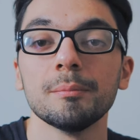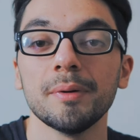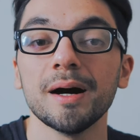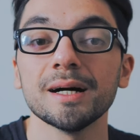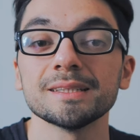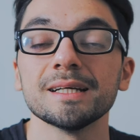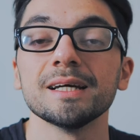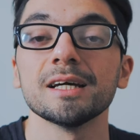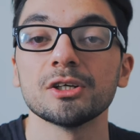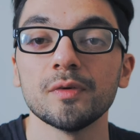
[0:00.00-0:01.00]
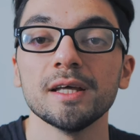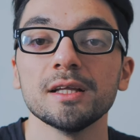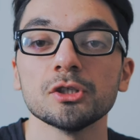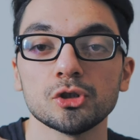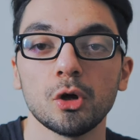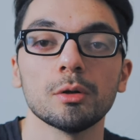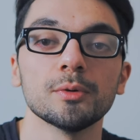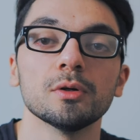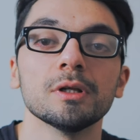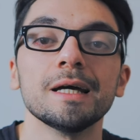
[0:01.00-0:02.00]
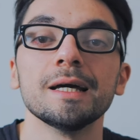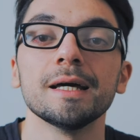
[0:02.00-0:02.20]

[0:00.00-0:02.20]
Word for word: but green soluble